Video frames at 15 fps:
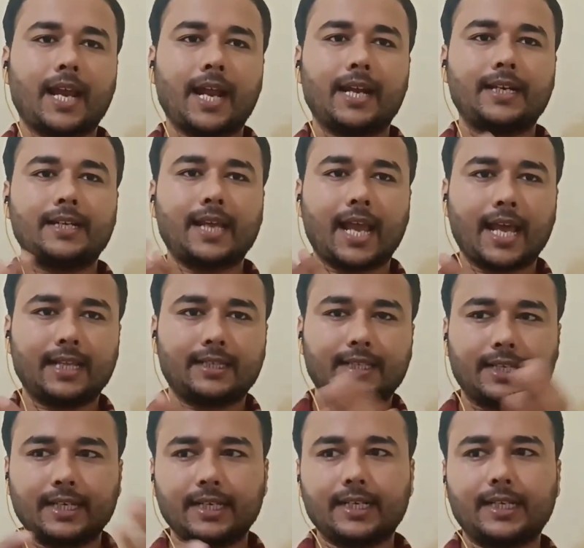and
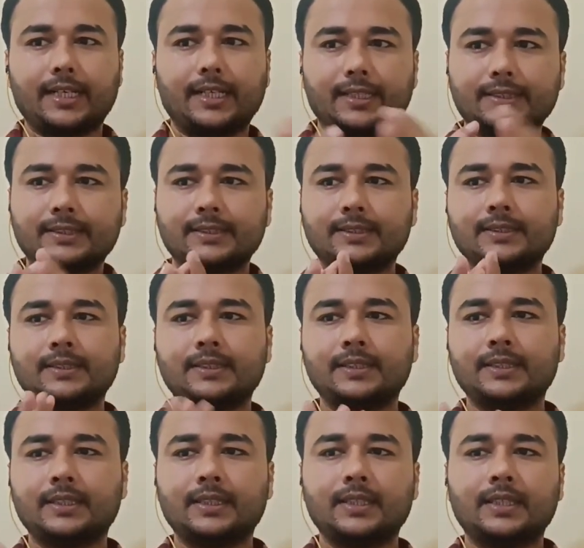healthcare needs
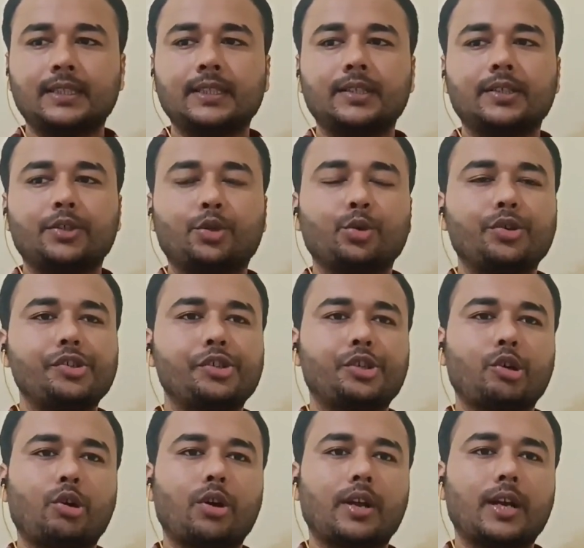to
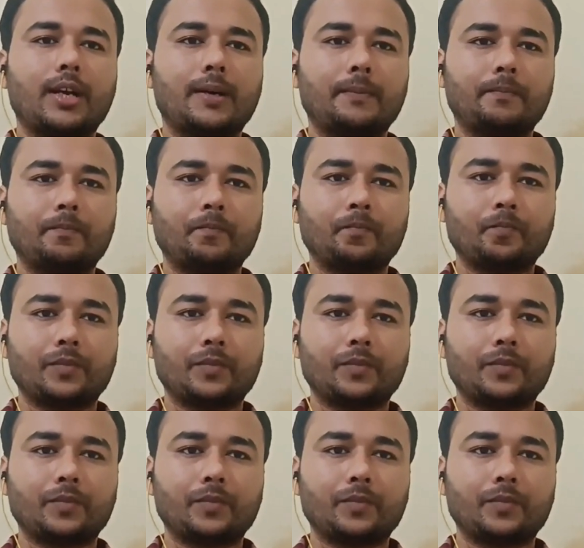ensure a